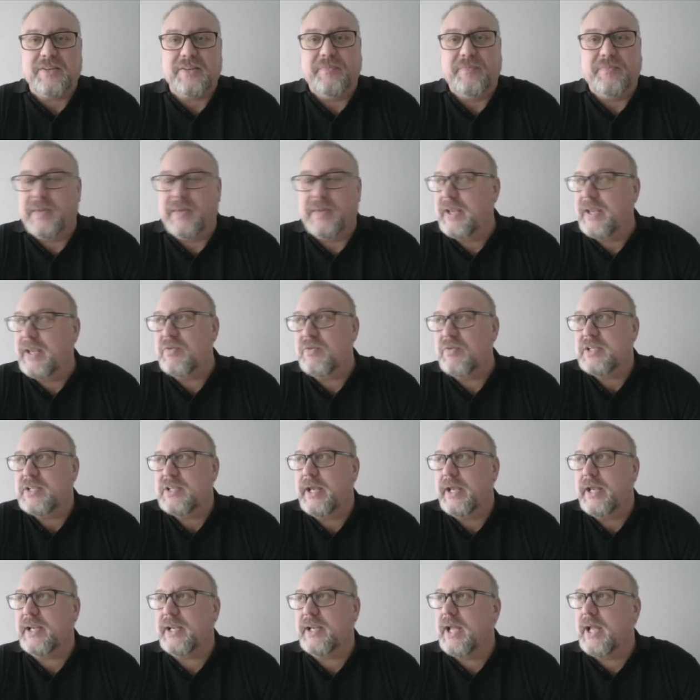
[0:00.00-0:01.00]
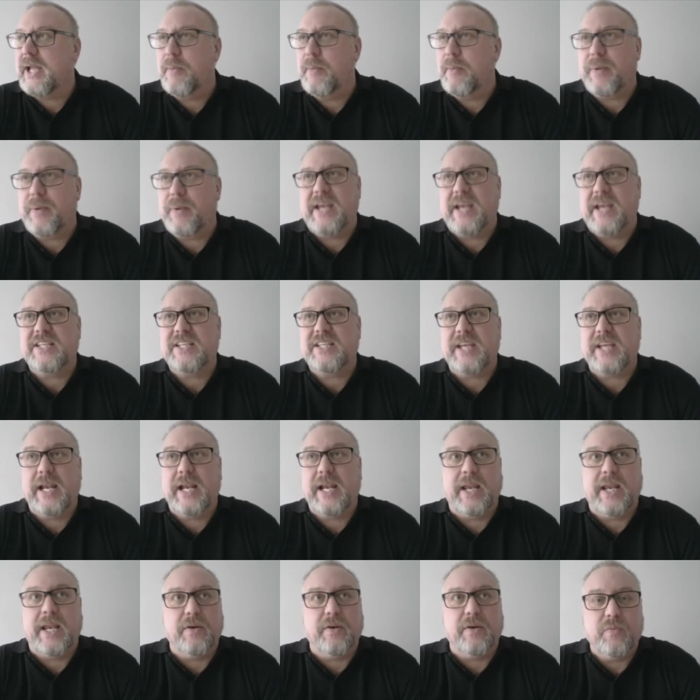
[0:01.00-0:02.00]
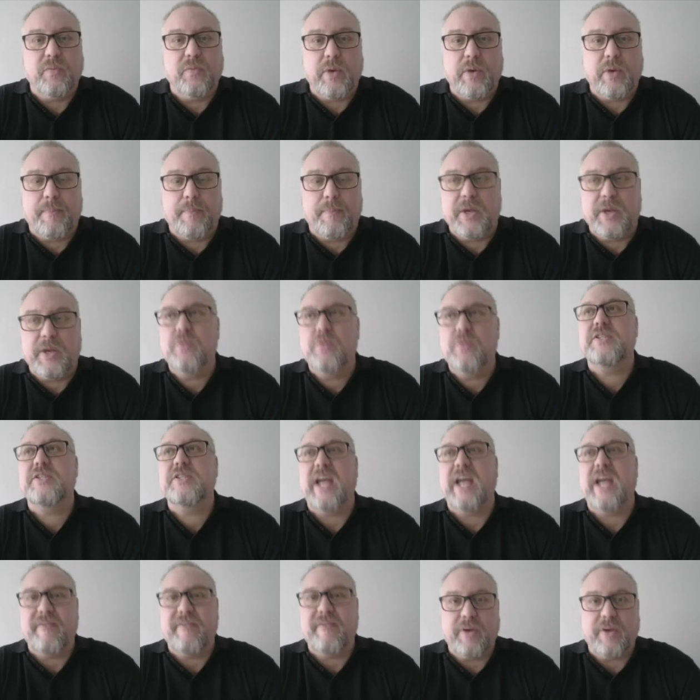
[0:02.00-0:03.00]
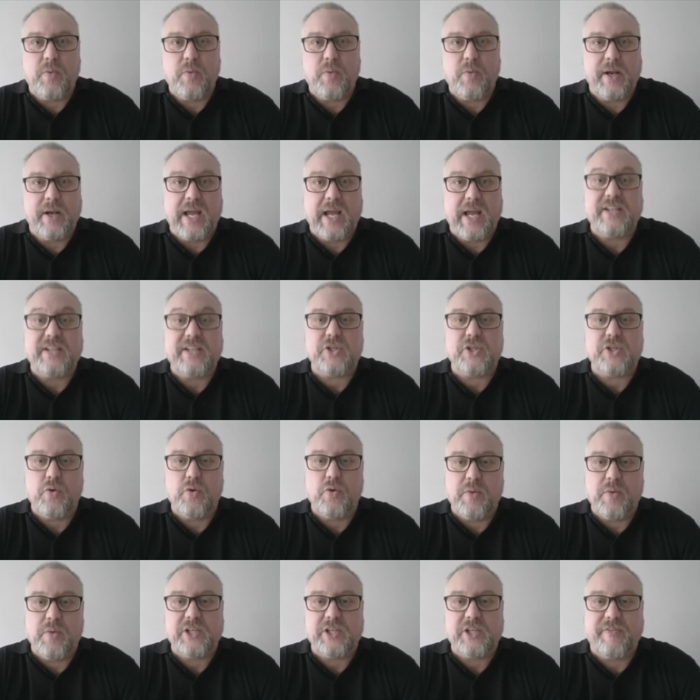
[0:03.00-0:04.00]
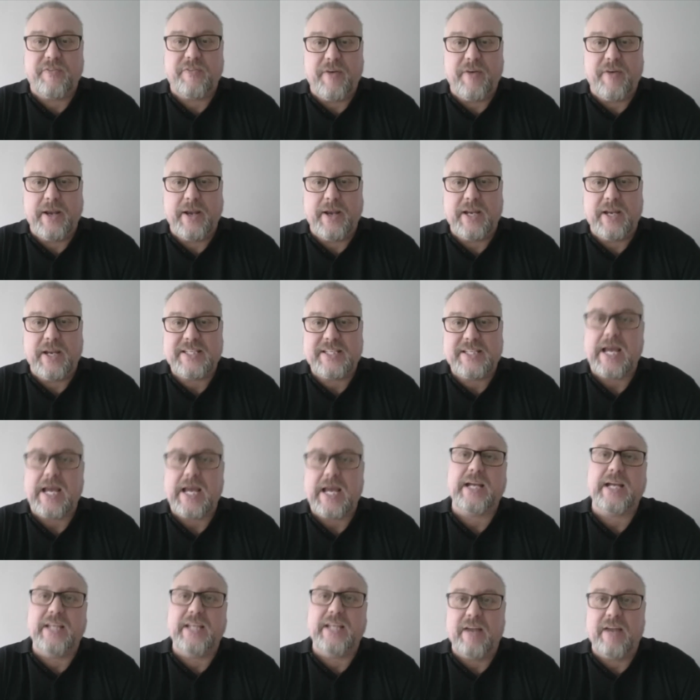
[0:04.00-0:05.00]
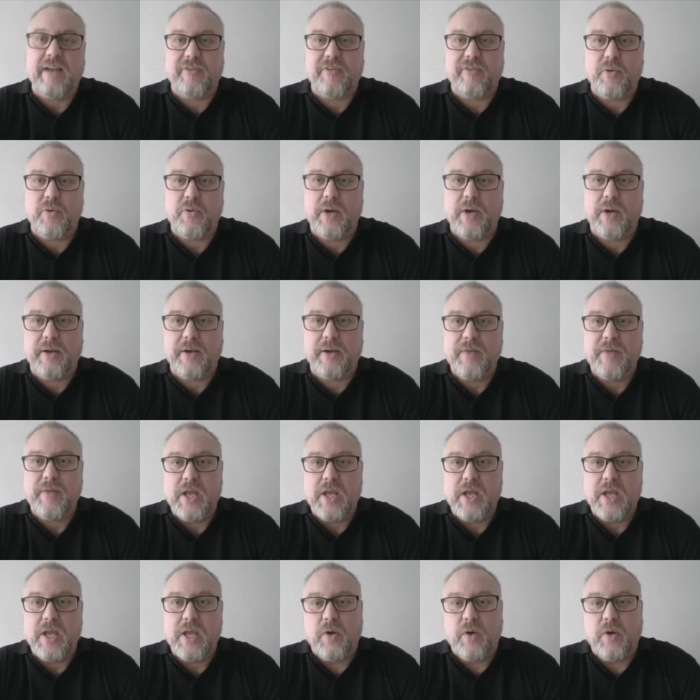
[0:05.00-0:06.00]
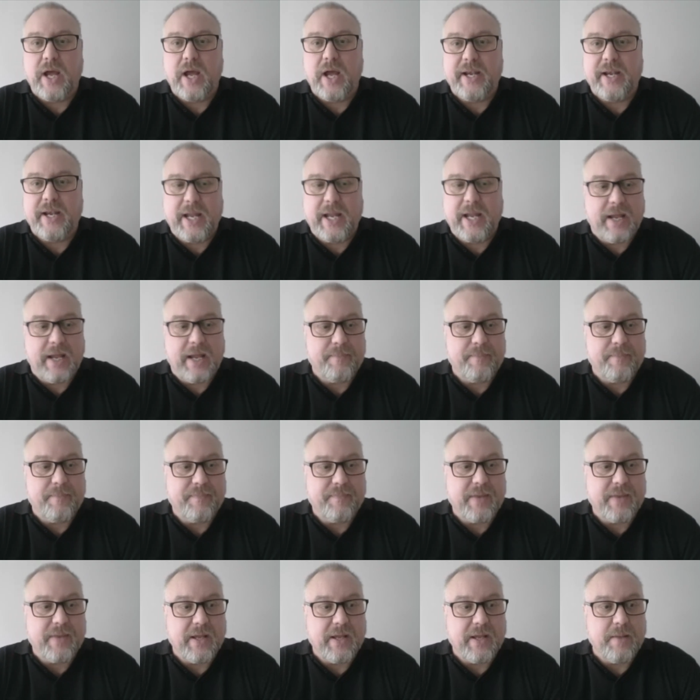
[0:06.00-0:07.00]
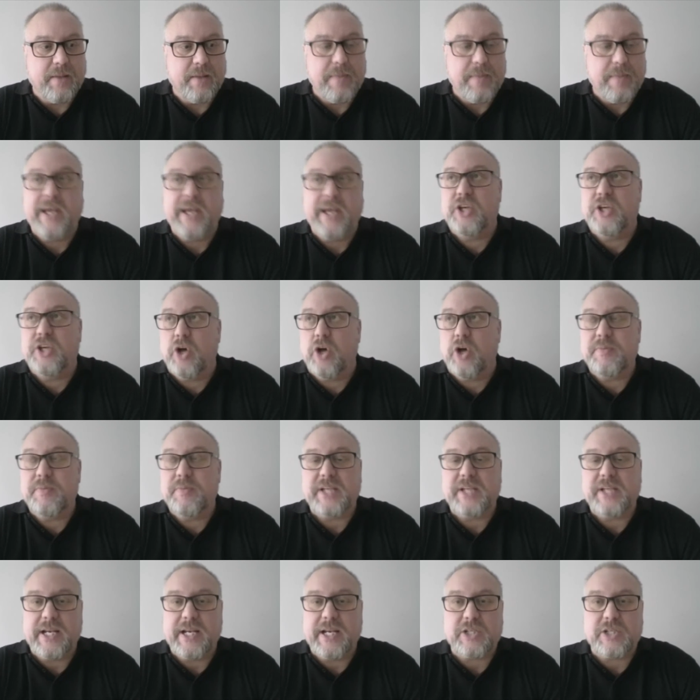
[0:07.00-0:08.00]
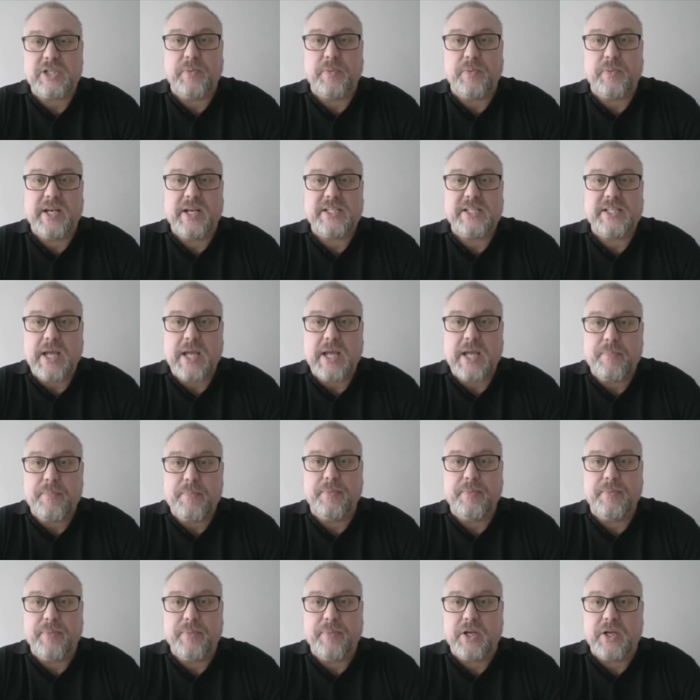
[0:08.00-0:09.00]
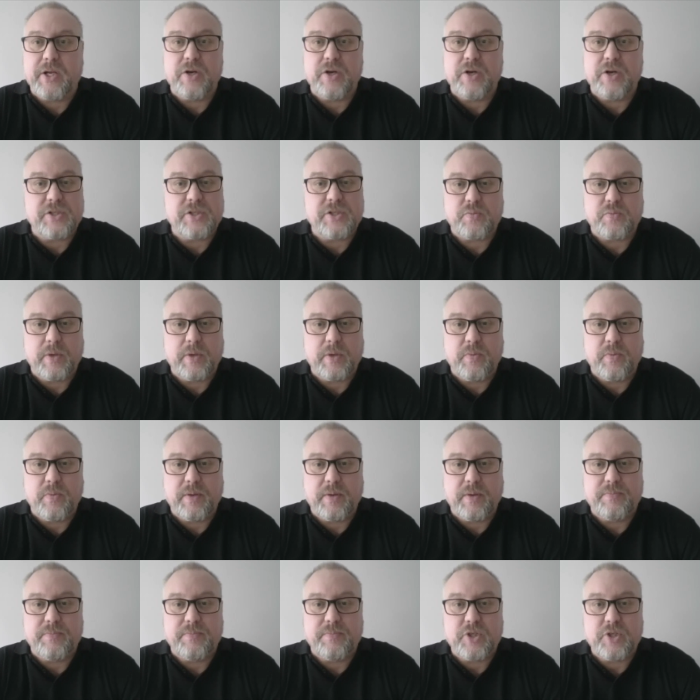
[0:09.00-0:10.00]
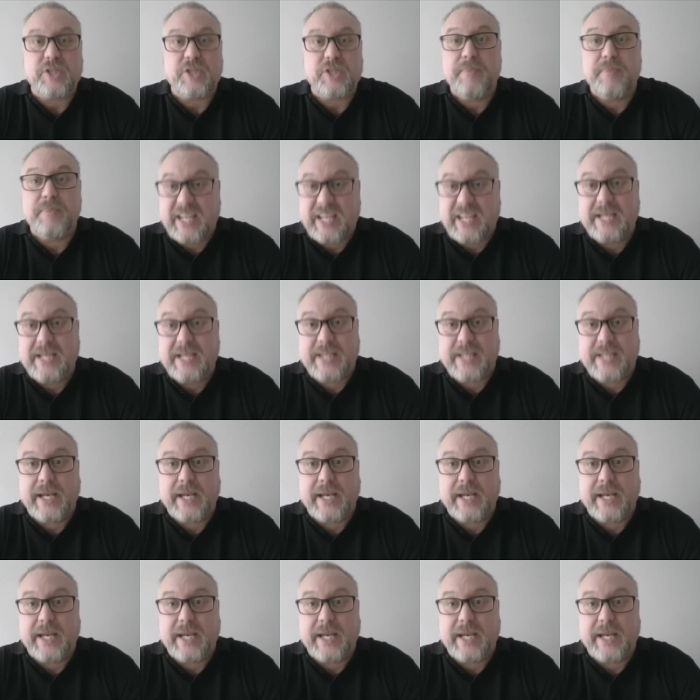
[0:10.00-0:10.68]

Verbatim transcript: it was like uh, plain sailing. We abused everyone, had so much fun, yeah. attacked everyone. And um, many jobs they had to split us up because yeah. we were just we were takers. too